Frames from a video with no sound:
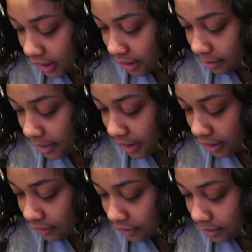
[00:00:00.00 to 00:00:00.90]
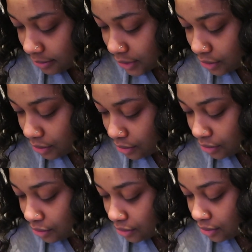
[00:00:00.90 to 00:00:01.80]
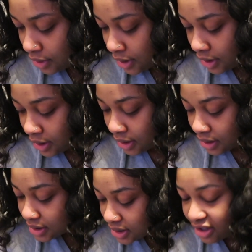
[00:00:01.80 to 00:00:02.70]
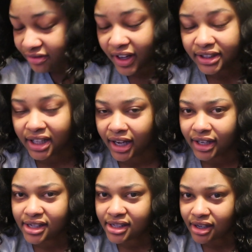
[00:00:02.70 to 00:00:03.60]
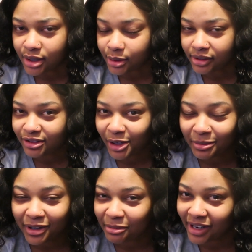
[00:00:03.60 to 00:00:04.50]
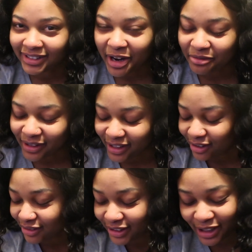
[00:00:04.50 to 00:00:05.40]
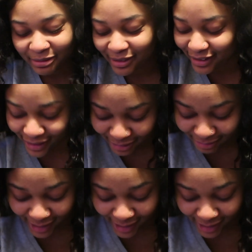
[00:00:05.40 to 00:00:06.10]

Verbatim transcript: came back from school and stuff like that. So if she would have watched that video, then she would have known